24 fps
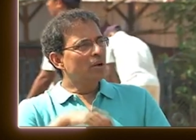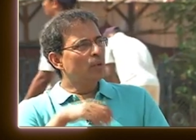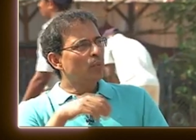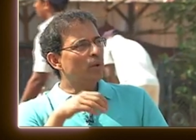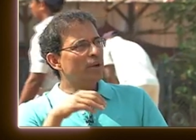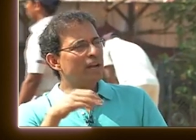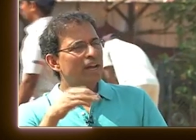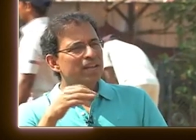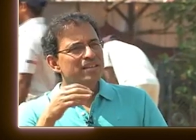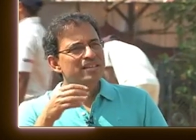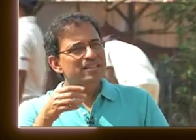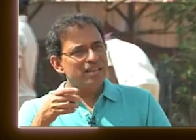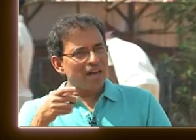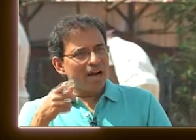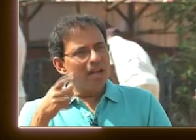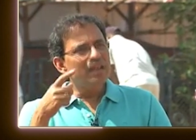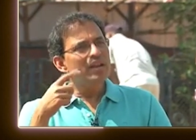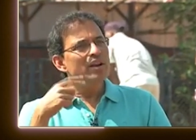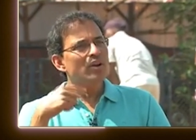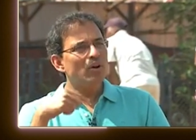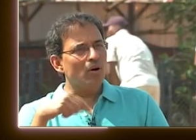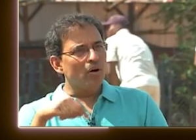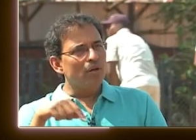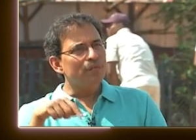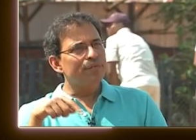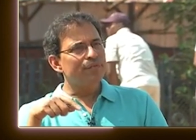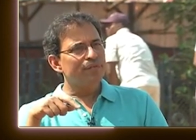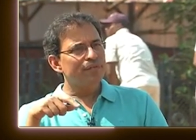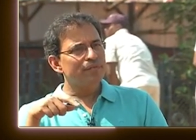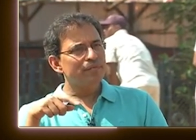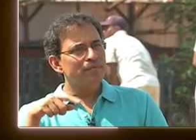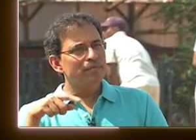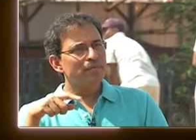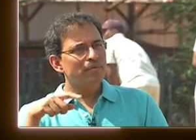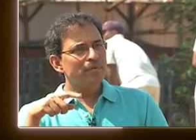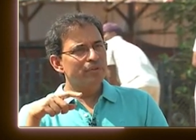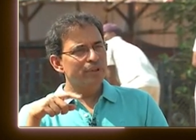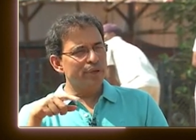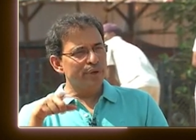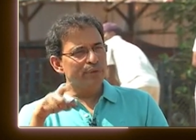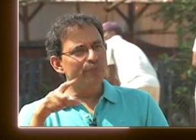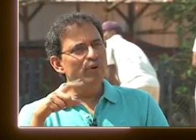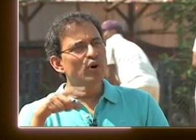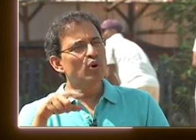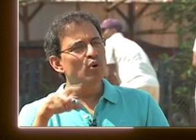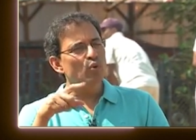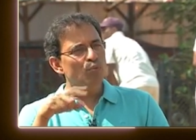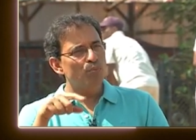When I started off,
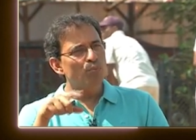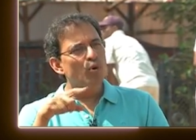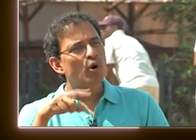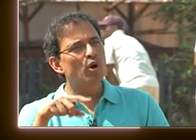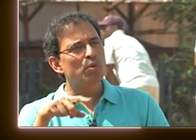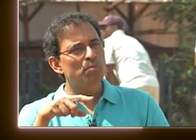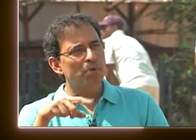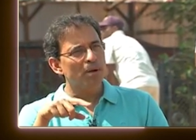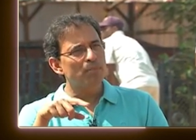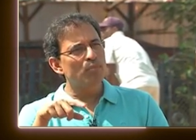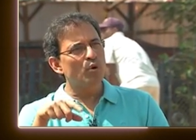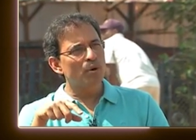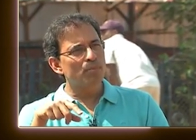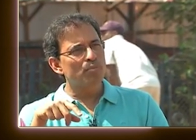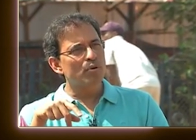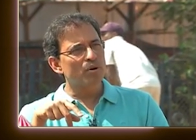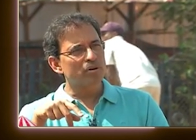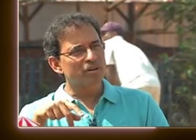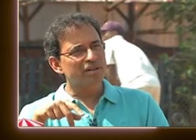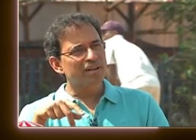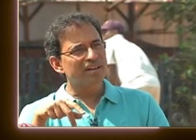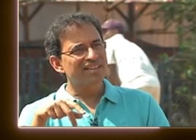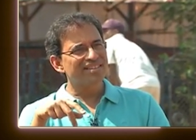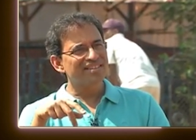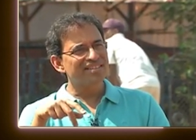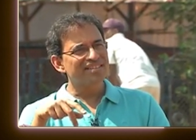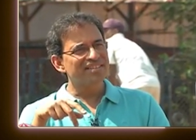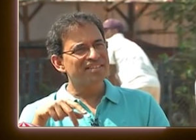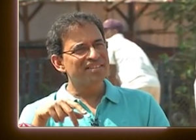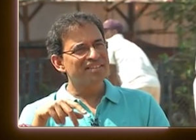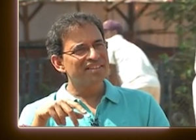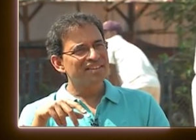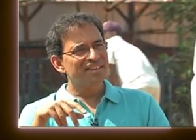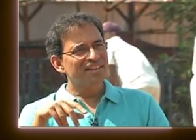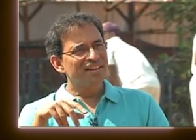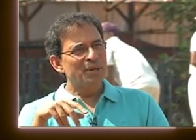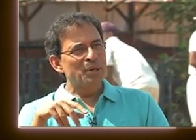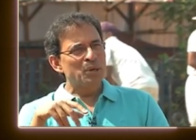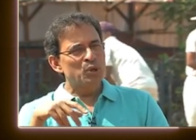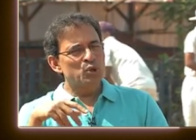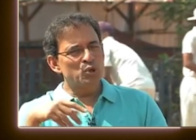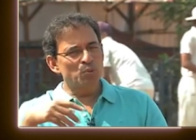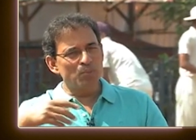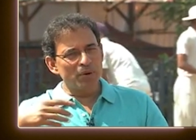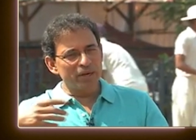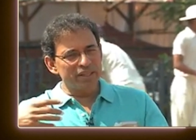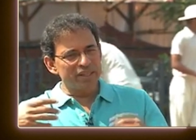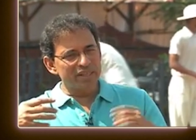there were ball-by-ball broadcasters.
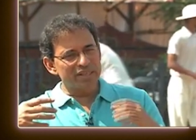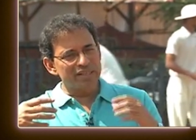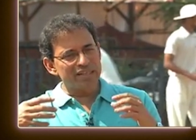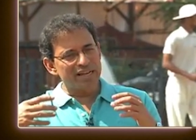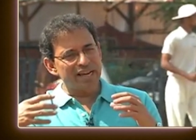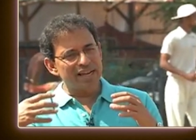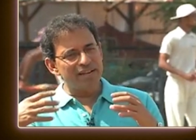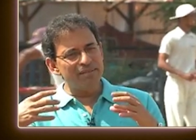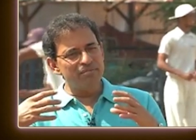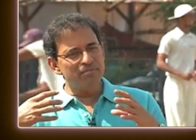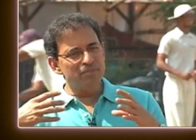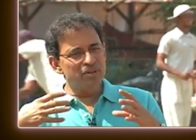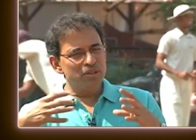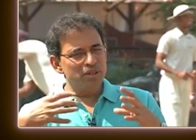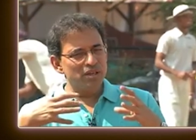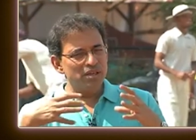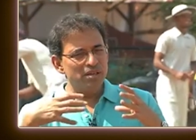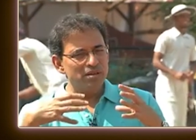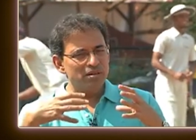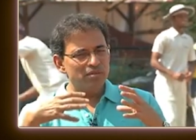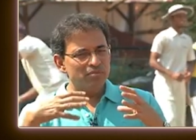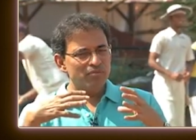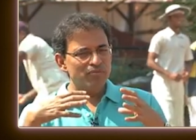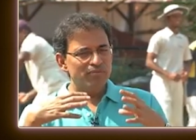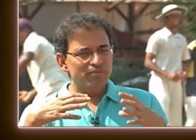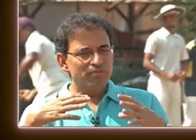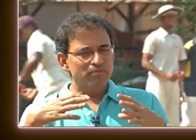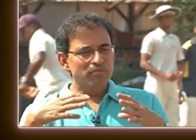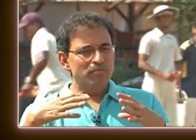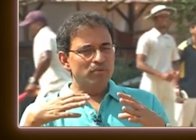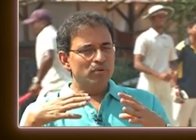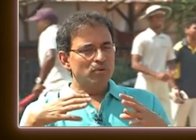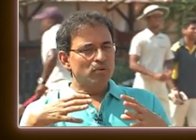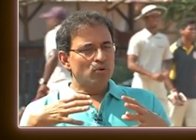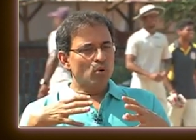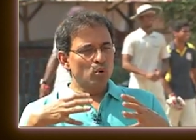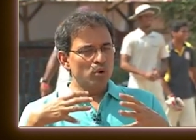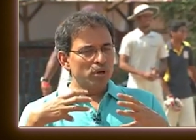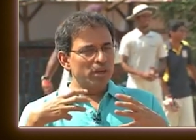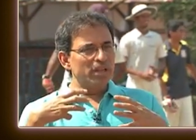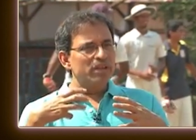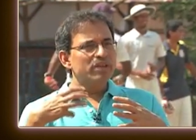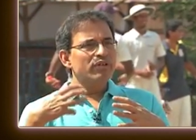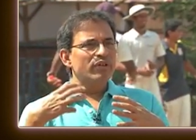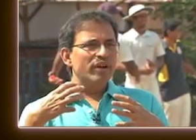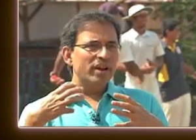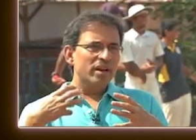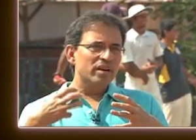So by the time the
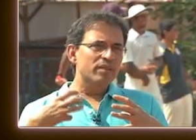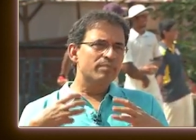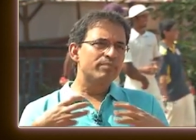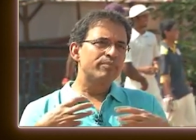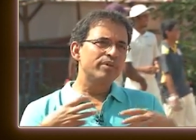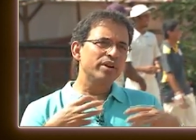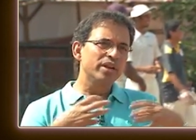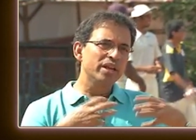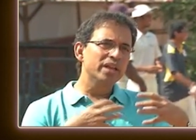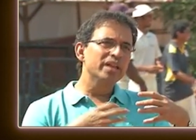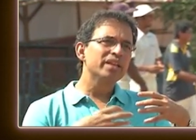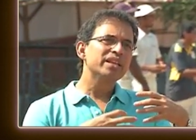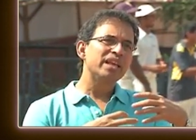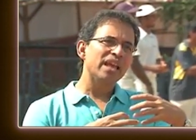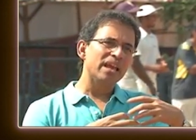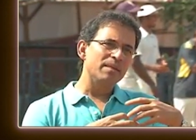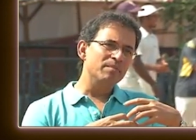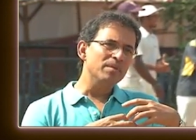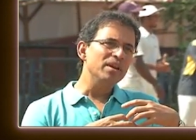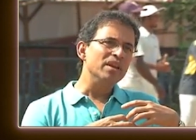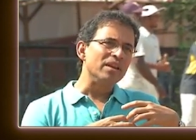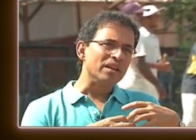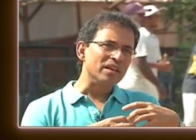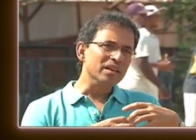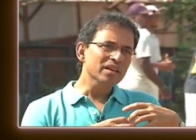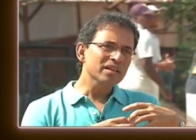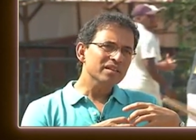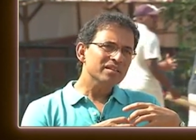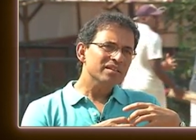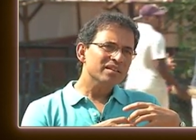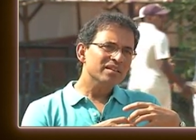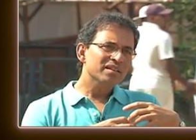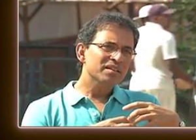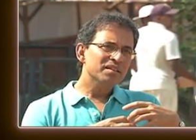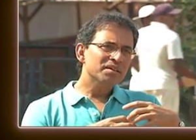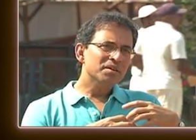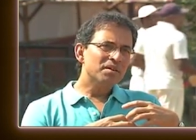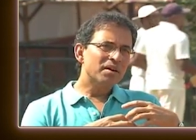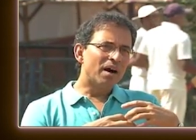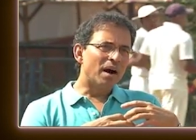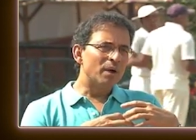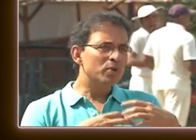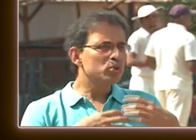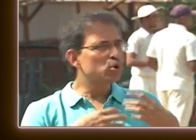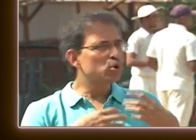only cricketer brigade came in, I